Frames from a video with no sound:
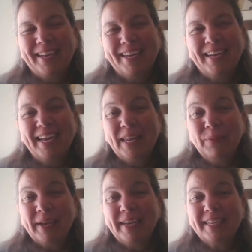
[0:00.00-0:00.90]

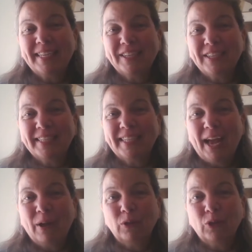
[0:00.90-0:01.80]
Anyway, here is
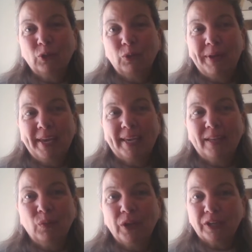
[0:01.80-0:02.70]
how to make
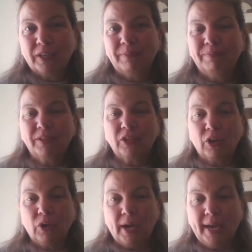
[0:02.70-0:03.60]
it work.
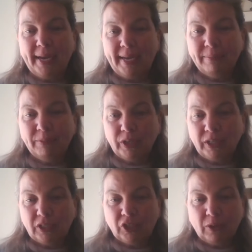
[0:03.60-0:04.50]
So I am
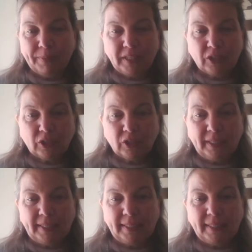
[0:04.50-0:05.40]
going to share my
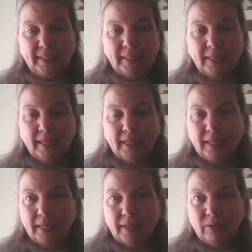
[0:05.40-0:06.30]
screen
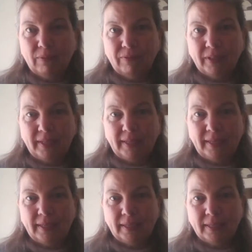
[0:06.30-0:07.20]
and
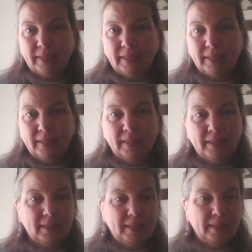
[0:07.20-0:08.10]
hopefully
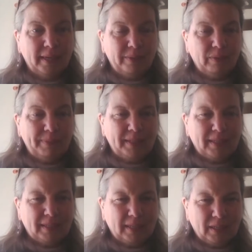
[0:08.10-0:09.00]
I will be
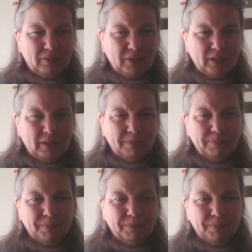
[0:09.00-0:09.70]
successful.